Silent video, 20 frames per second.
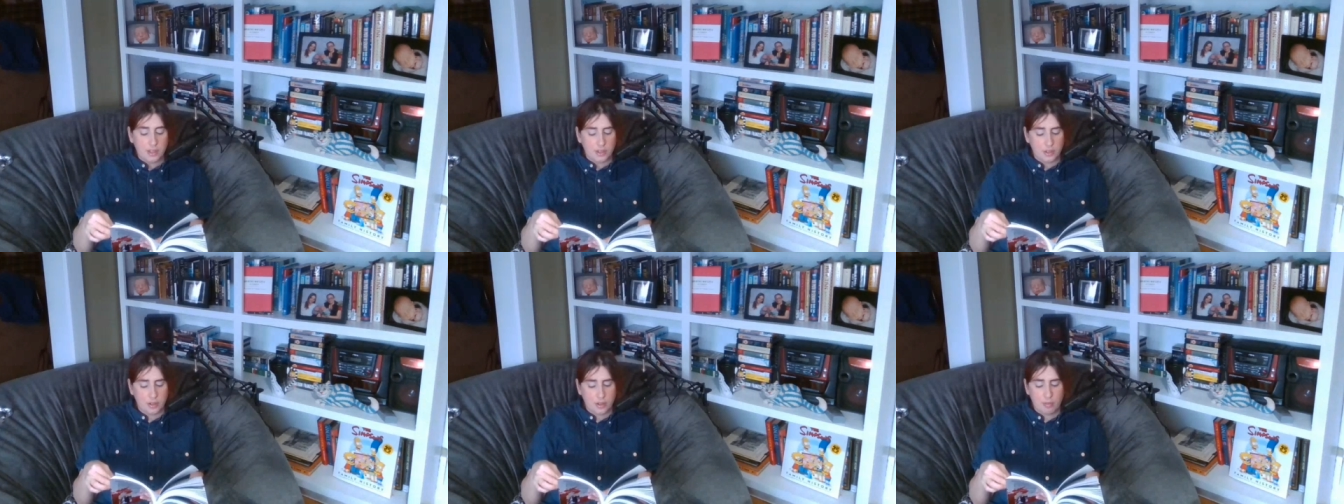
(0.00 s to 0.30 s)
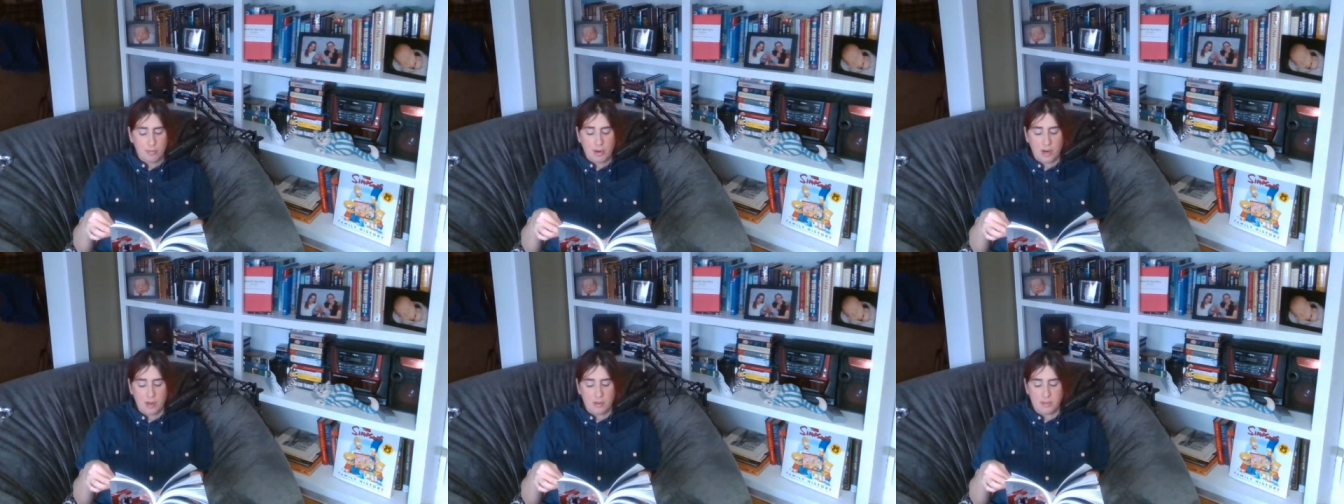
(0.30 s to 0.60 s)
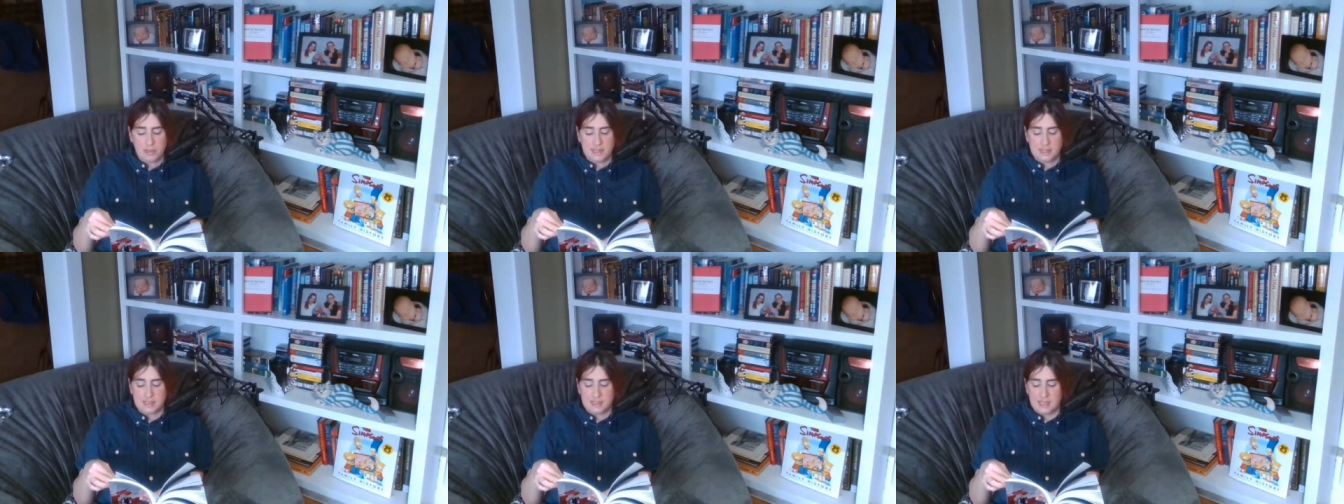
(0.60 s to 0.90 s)
Your
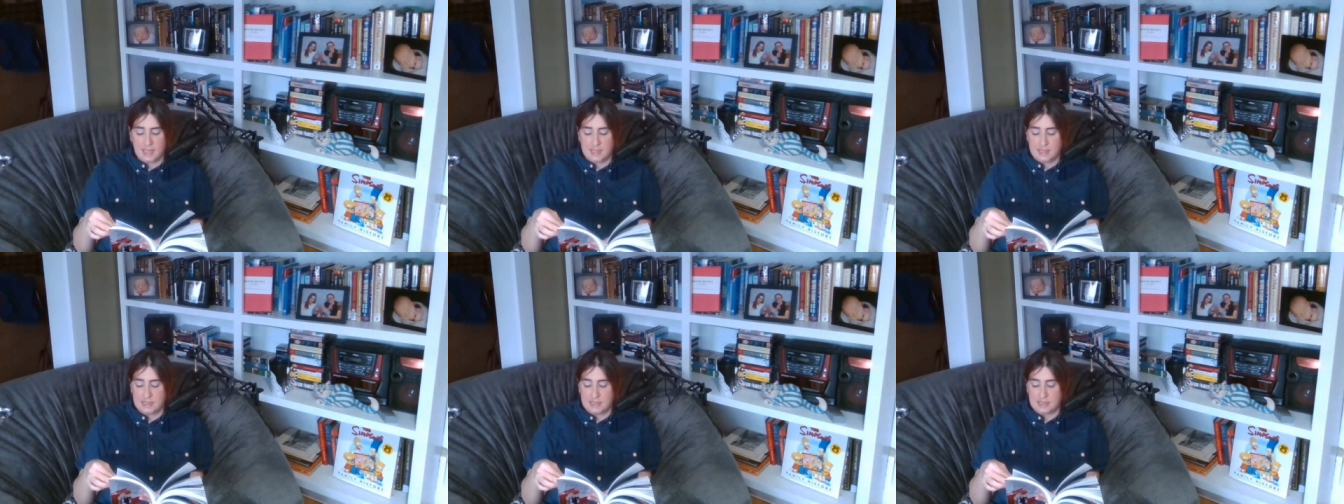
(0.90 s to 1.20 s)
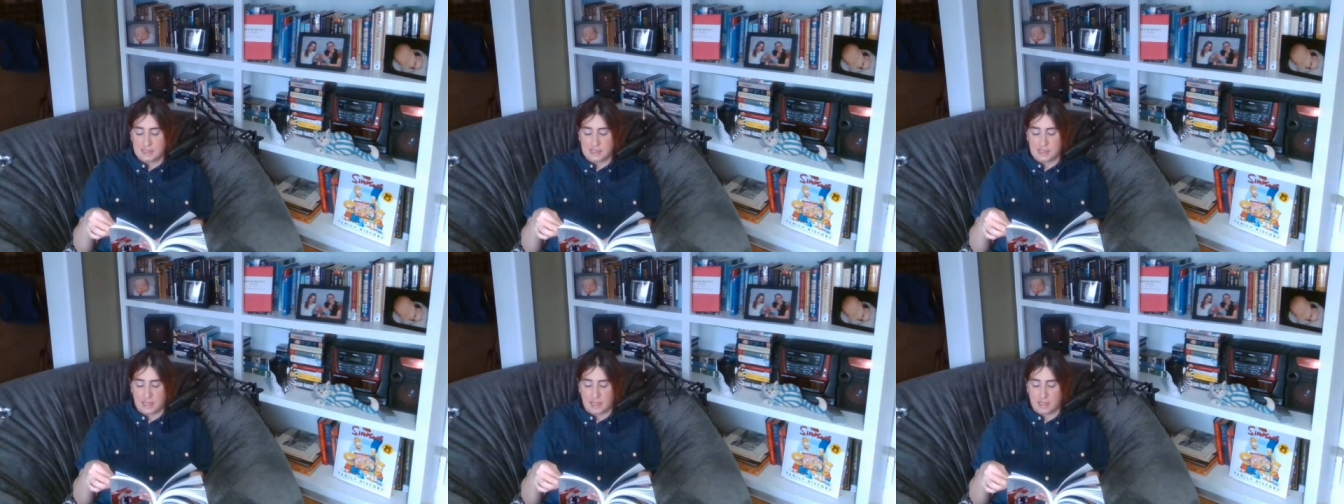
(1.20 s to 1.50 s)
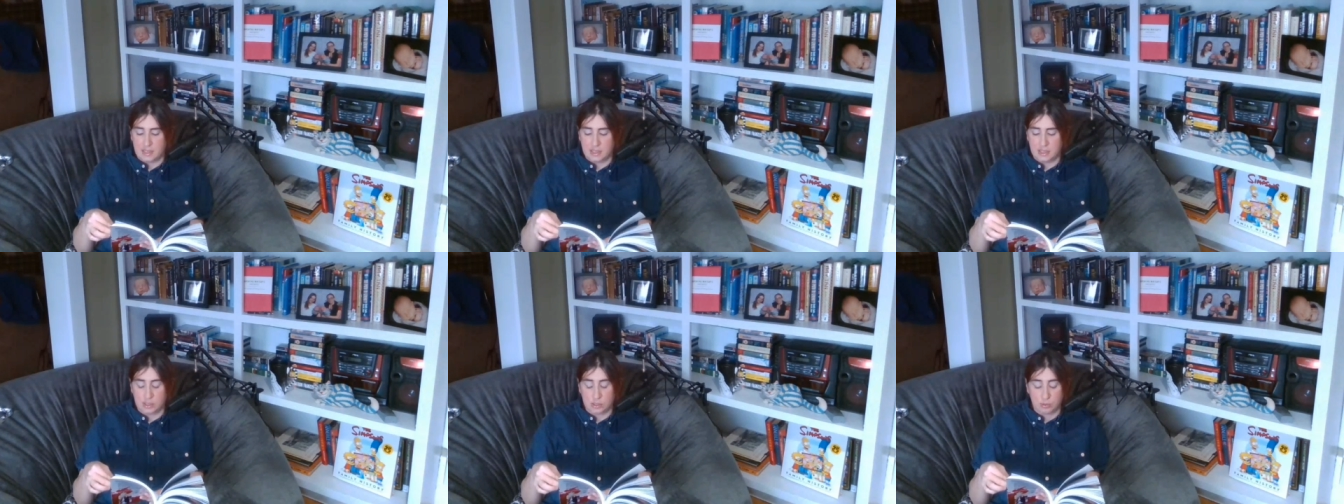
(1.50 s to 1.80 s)
apartment is nice, he
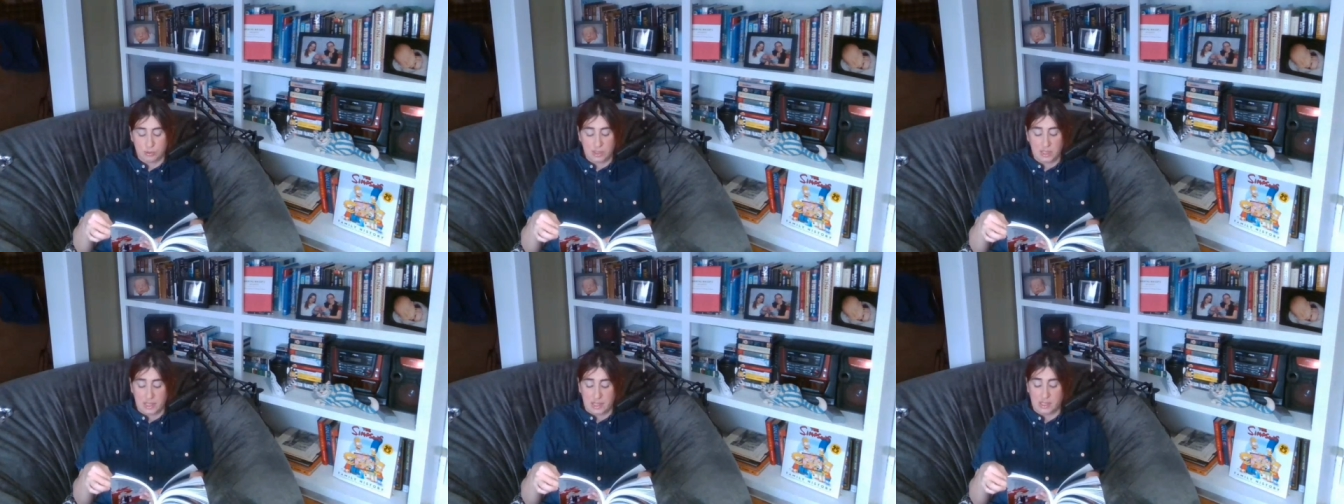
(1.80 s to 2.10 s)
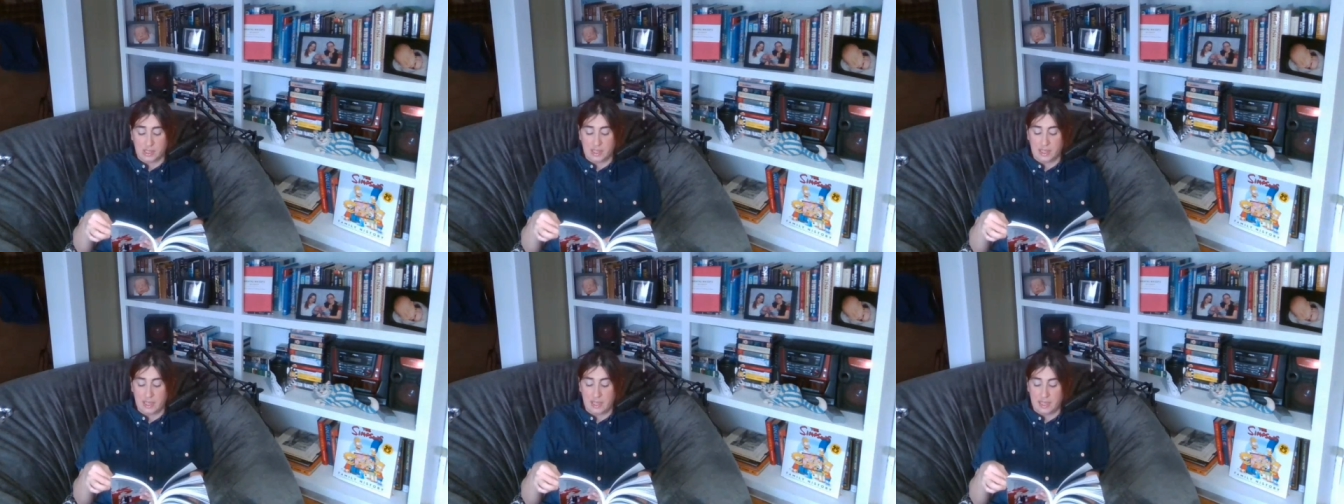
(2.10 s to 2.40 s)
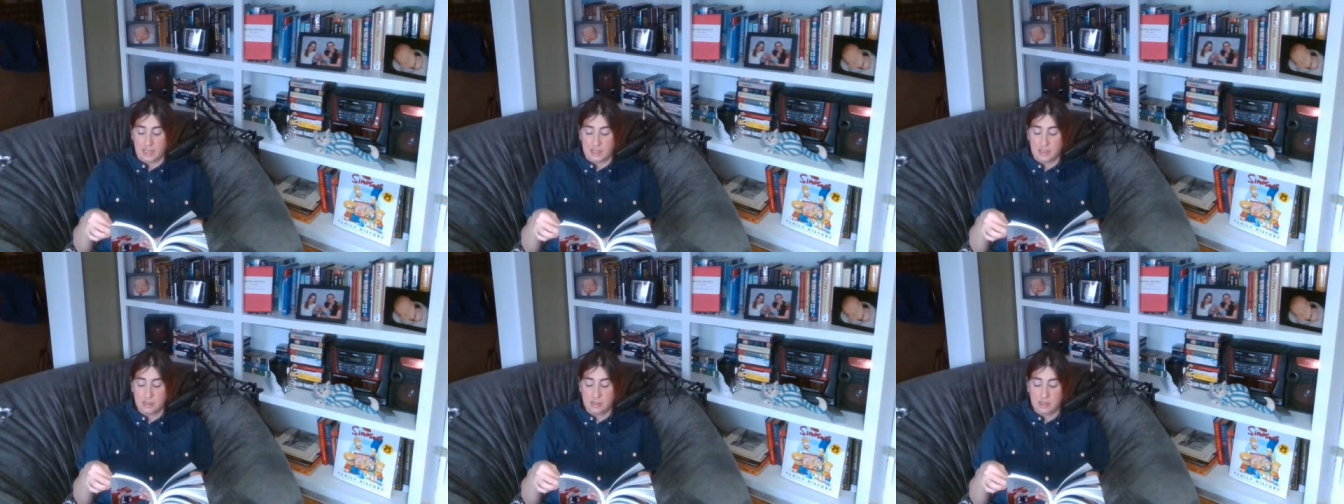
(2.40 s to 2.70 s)
said. It's really
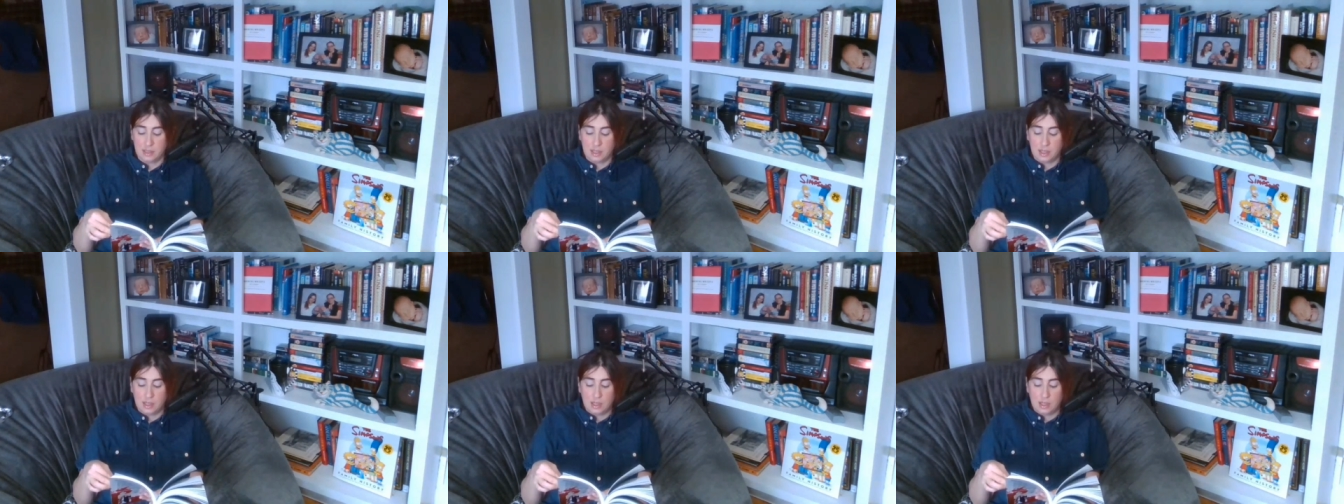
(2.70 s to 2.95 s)
clean.